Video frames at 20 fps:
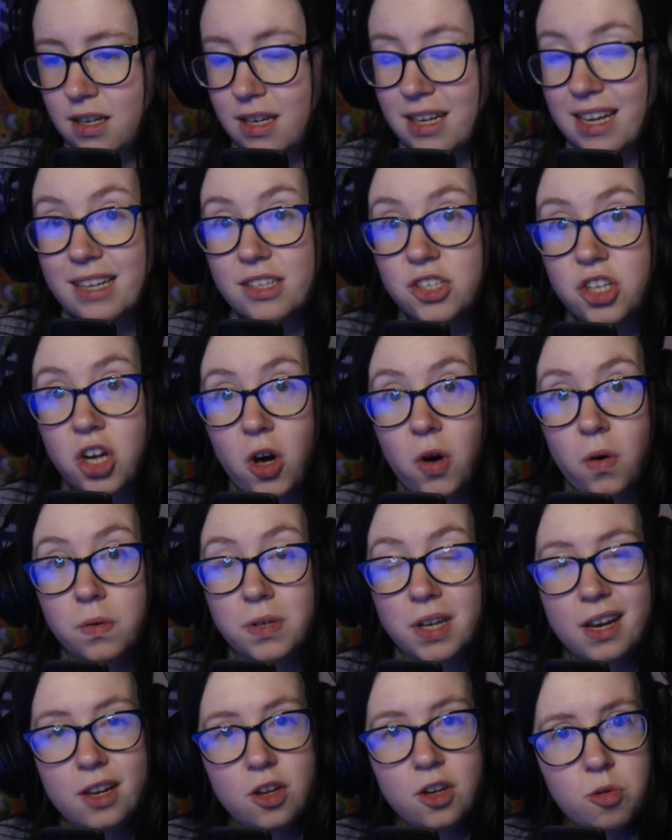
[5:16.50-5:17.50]
again,
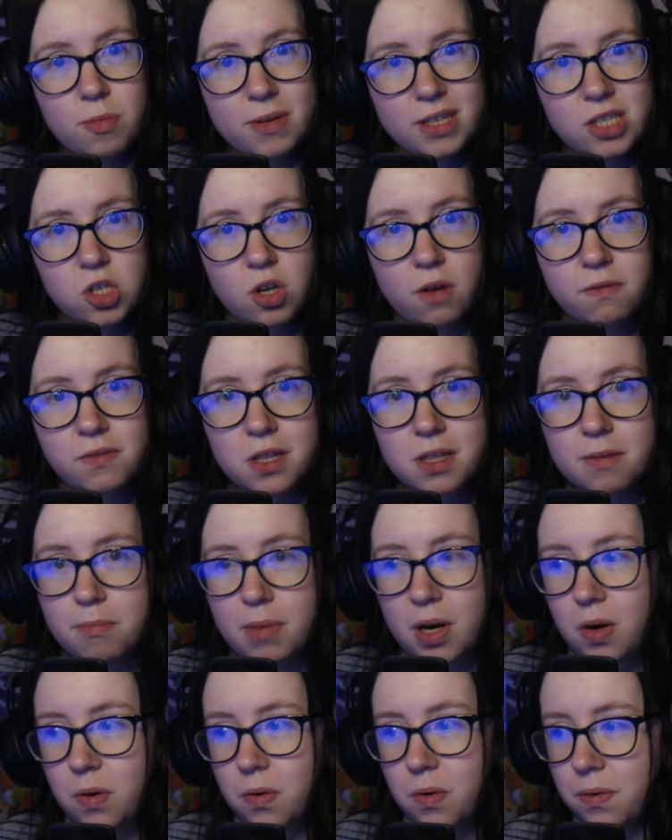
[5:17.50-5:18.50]
told a little bit softer than
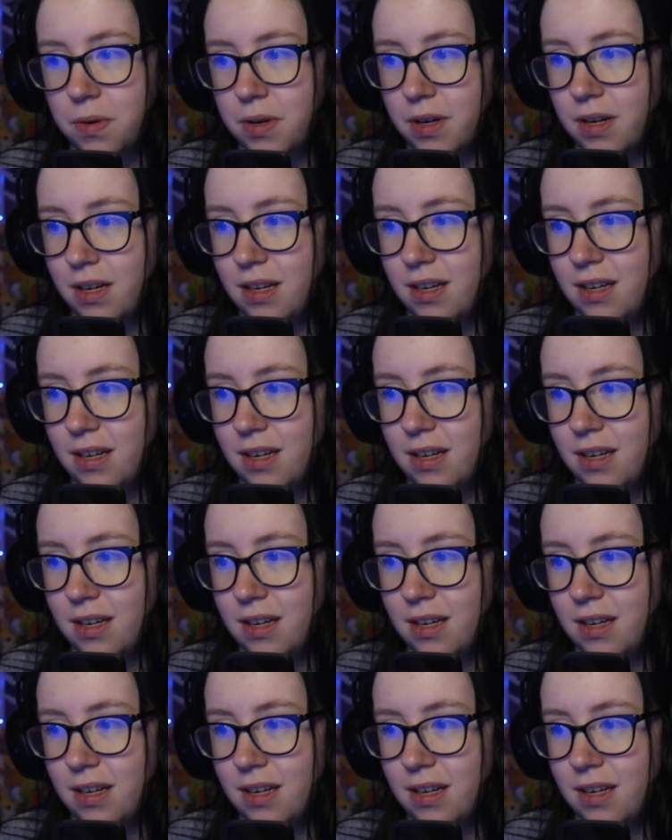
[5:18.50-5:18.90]
bold.